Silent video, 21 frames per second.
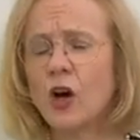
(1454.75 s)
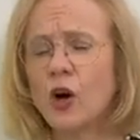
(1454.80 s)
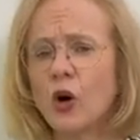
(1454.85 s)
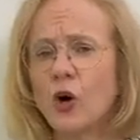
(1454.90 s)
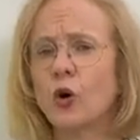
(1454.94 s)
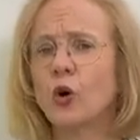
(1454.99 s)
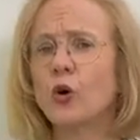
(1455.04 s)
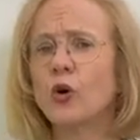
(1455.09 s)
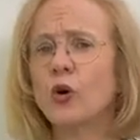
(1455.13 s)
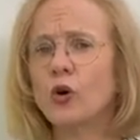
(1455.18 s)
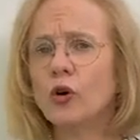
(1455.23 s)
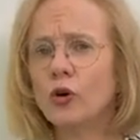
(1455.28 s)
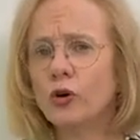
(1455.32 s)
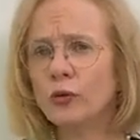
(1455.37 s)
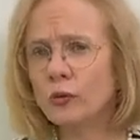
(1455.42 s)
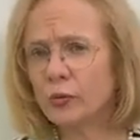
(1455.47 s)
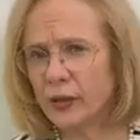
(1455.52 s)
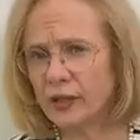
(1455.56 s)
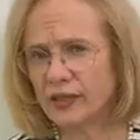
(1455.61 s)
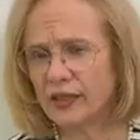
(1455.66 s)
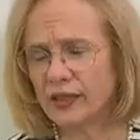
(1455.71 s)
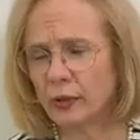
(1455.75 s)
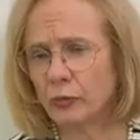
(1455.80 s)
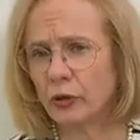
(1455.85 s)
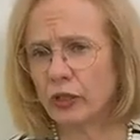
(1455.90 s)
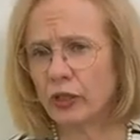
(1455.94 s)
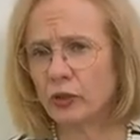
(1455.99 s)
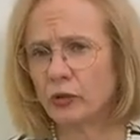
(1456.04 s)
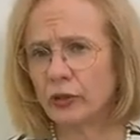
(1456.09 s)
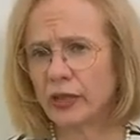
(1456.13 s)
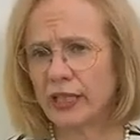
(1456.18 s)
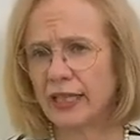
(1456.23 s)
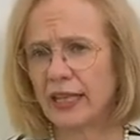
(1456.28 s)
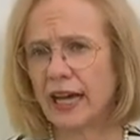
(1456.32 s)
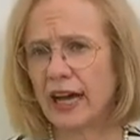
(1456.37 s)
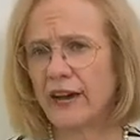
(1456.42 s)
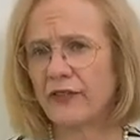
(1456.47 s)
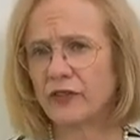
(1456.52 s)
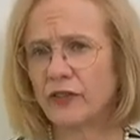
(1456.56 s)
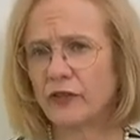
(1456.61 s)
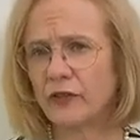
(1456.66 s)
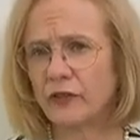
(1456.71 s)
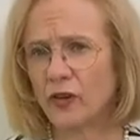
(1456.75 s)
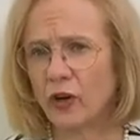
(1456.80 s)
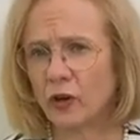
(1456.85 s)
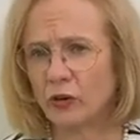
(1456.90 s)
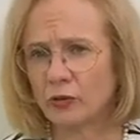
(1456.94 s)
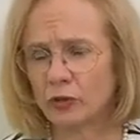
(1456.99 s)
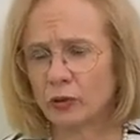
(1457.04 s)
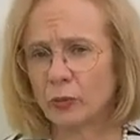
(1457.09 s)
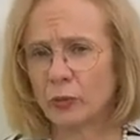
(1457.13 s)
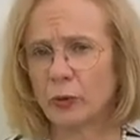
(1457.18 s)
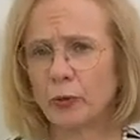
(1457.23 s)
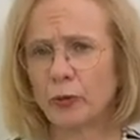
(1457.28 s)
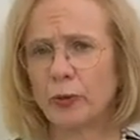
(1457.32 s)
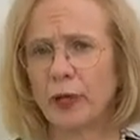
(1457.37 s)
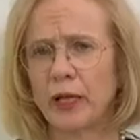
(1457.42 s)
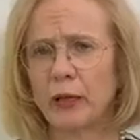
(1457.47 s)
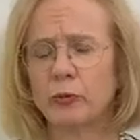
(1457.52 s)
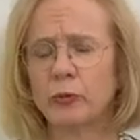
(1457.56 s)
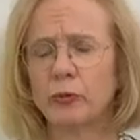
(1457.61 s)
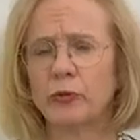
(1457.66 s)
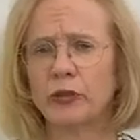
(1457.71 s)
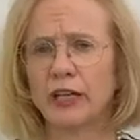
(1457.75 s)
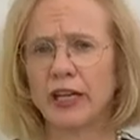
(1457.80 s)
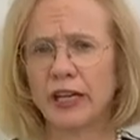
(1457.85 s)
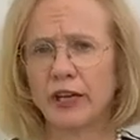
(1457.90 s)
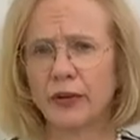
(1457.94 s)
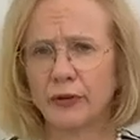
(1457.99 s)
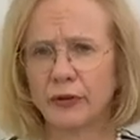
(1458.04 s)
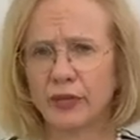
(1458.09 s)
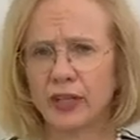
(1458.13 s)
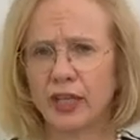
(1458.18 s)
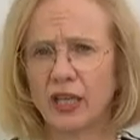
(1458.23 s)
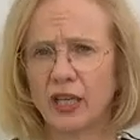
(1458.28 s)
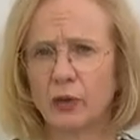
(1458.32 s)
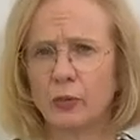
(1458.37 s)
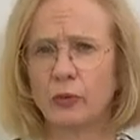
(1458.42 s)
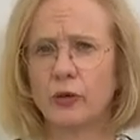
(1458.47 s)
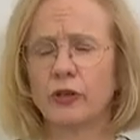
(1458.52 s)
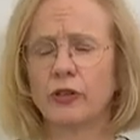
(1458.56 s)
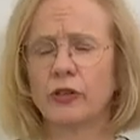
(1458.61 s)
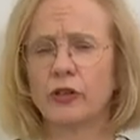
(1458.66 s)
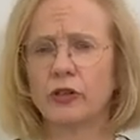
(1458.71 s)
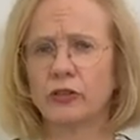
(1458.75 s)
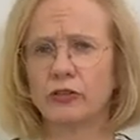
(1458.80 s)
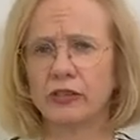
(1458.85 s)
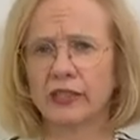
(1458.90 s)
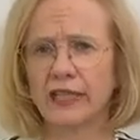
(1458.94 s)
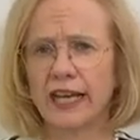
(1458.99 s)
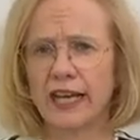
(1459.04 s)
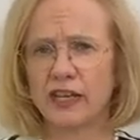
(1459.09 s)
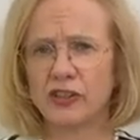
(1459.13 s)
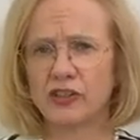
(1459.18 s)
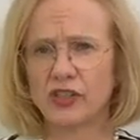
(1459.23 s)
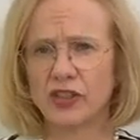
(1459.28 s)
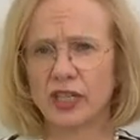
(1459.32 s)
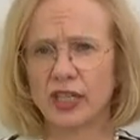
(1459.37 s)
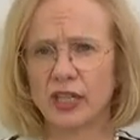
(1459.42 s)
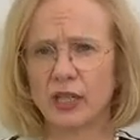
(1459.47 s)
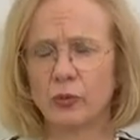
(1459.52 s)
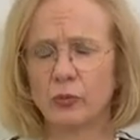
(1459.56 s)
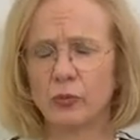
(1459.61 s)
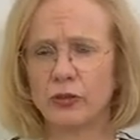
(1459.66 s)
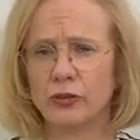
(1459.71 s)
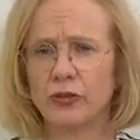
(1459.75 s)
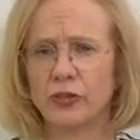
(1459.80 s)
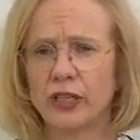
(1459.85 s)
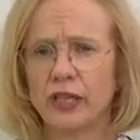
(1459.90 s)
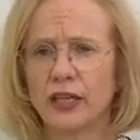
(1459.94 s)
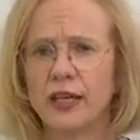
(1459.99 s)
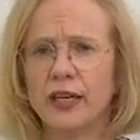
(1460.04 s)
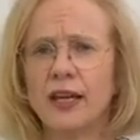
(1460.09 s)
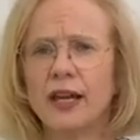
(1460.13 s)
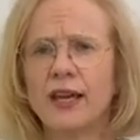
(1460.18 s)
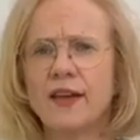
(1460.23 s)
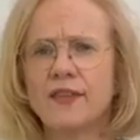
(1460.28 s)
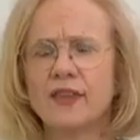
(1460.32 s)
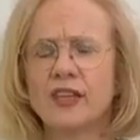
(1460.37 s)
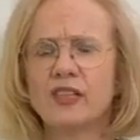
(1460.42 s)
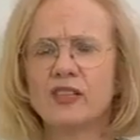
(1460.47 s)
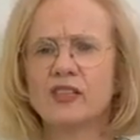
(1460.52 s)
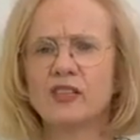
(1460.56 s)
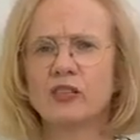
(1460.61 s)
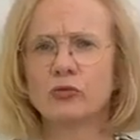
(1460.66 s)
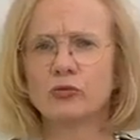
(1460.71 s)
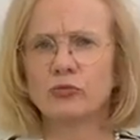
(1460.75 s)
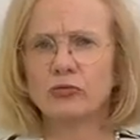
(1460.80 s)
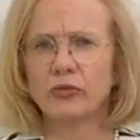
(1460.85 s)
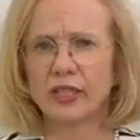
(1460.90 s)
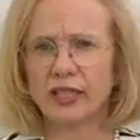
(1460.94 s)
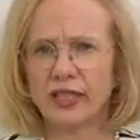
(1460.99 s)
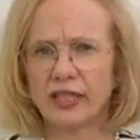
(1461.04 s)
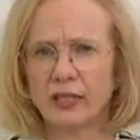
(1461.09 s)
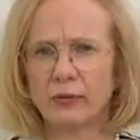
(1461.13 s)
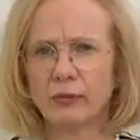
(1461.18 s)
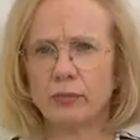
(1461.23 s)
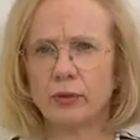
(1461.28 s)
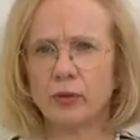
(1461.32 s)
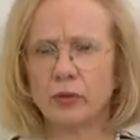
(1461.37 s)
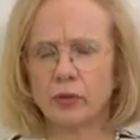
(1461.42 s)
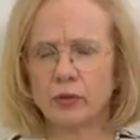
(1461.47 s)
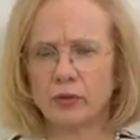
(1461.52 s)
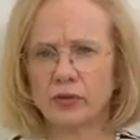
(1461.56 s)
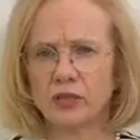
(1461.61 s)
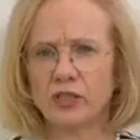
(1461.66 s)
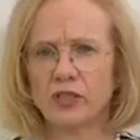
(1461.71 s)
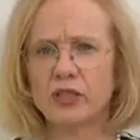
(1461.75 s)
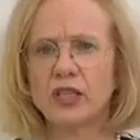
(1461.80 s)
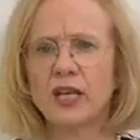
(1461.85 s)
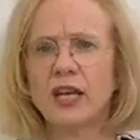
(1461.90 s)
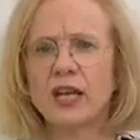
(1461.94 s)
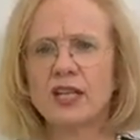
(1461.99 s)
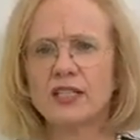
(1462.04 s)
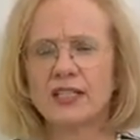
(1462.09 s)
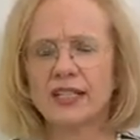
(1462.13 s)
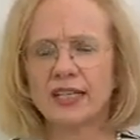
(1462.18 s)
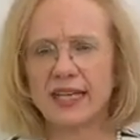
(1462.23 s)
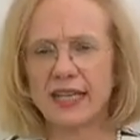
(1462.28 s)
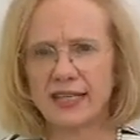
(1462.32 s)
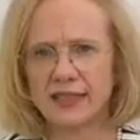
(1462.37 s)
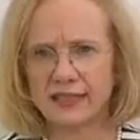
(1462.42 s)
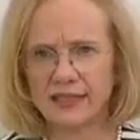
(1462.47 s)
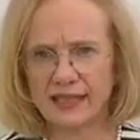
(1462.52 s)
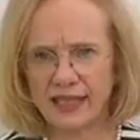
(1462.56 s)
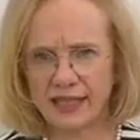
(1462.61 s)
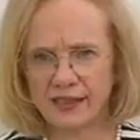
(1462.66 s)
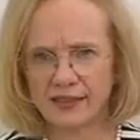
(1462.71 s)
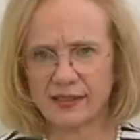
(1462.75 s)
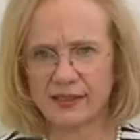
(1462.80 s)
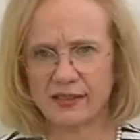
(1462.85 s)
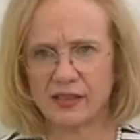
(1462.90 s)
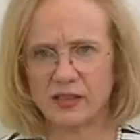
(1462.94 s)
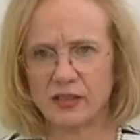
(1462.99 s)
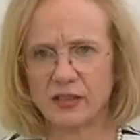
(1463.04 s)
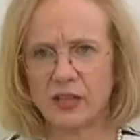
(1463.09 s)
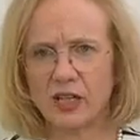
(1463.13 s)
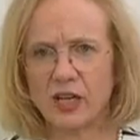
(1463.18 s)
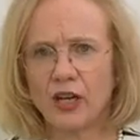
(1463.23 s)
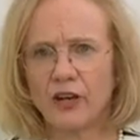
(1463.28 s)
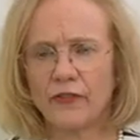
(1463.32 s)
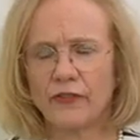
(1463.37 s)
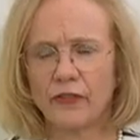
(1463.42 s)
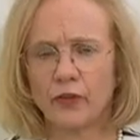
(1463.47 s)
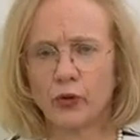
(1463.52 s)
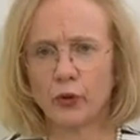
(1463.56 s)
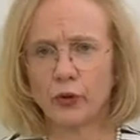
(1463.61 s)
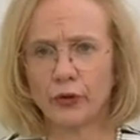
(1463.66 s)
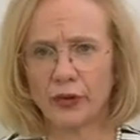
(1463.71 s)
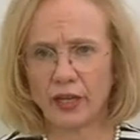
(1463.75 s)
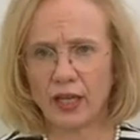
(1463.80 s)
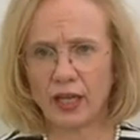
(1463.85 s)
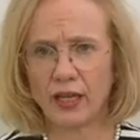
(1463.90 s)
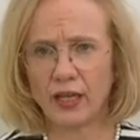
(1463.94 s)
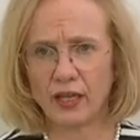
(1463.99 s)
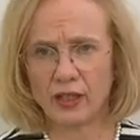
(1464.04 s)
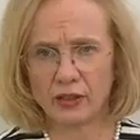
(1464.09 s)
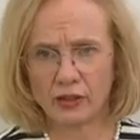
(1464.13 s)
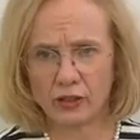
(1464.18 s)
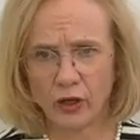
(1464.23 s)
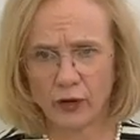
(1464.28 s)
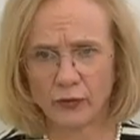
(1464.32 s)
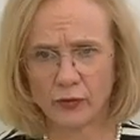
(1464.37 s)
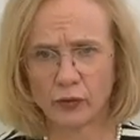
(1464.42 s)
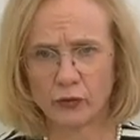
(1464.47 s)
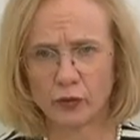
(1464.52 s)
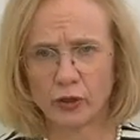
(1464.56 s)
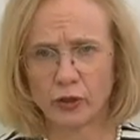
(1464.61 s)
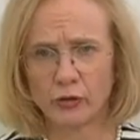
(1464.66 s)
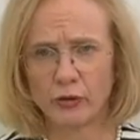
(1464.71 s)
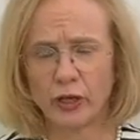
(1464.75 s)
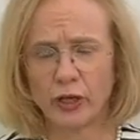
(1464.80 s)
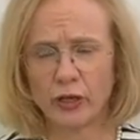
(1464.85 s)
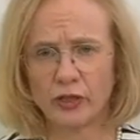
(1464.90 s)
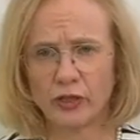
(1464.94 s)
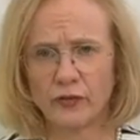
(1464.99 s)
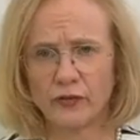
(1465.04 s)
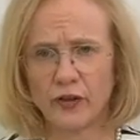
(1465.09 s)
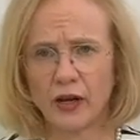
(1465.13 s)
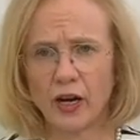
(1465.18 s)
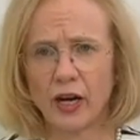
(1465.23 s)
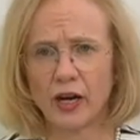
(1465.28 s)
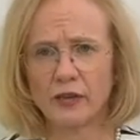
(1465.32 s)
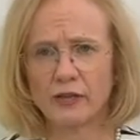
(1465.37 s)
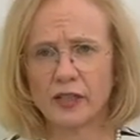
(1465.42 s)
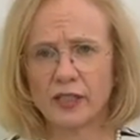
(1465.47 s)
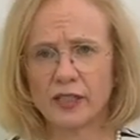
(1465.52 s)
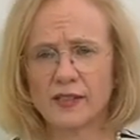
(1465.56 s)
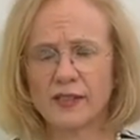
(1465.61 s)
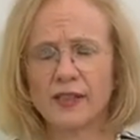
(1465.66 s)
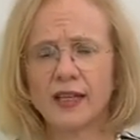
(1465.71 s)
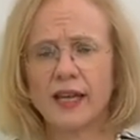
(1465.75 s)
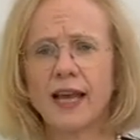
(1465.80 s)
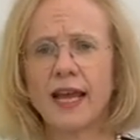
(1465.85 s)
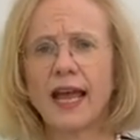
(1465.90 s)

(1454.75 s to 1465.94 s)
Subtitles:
or we're someone looking after vulnerable people, we're a healthcare worker, an aged care worker, then it's really important to get tested for the novel coronavirus.